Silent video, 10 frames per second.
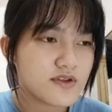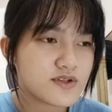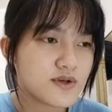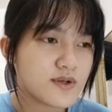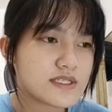a
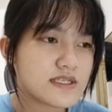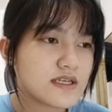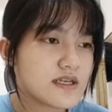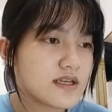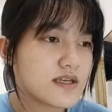choice,
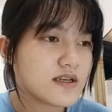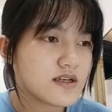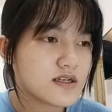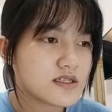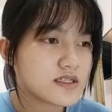
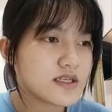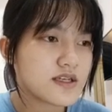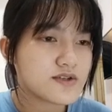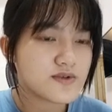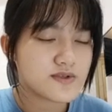
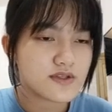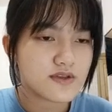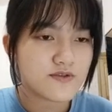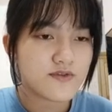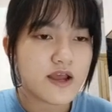she chose
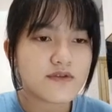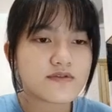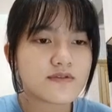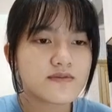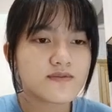the
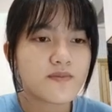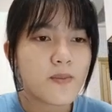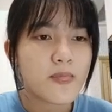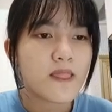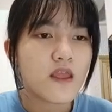crown.
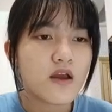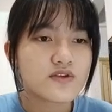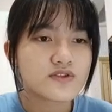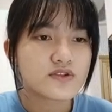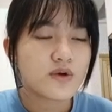
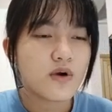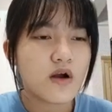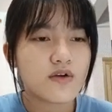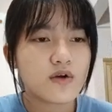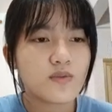So
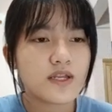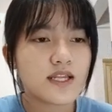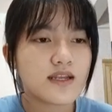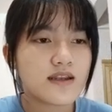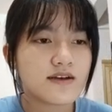on
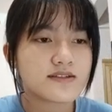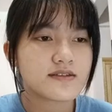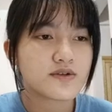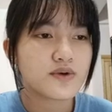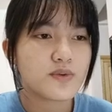opening night,
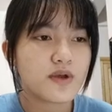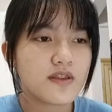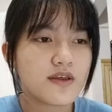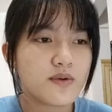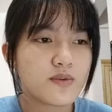no
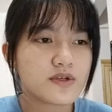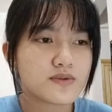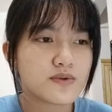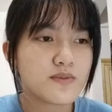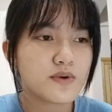one that
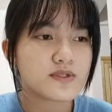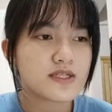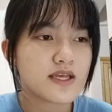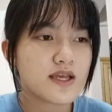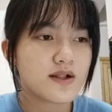was
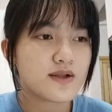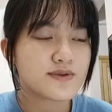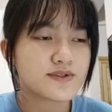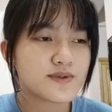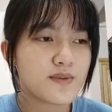remotely
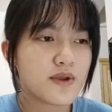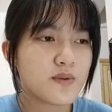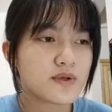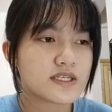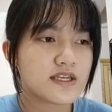close to me
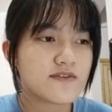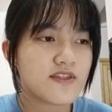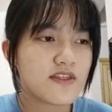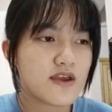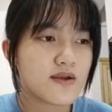was
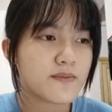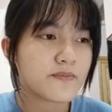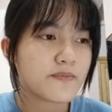even there.